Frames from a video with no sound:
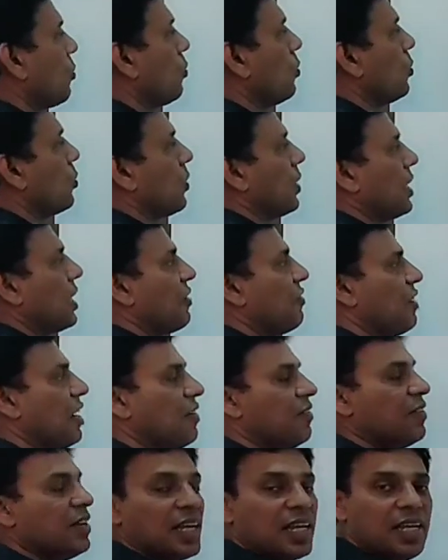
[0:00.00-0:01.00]

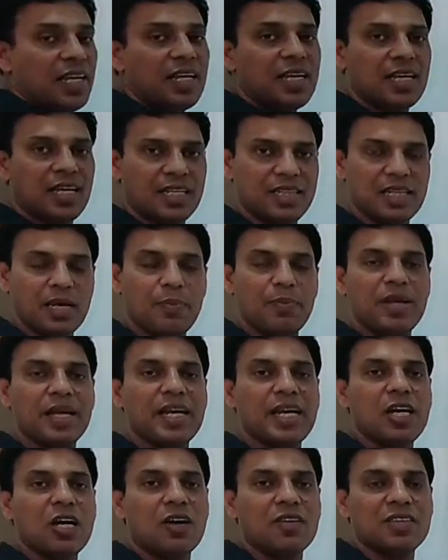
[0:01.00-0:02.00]
225 degree. In the
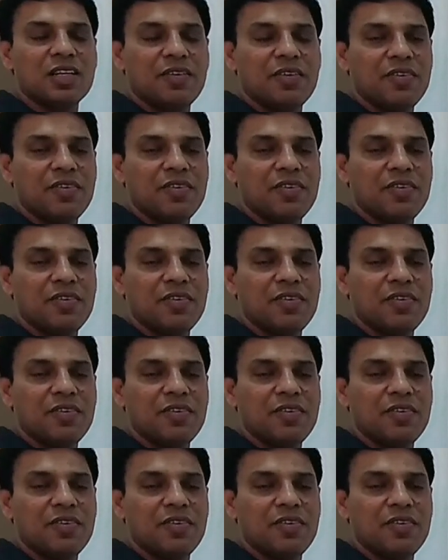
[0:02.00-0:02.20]
beginning of the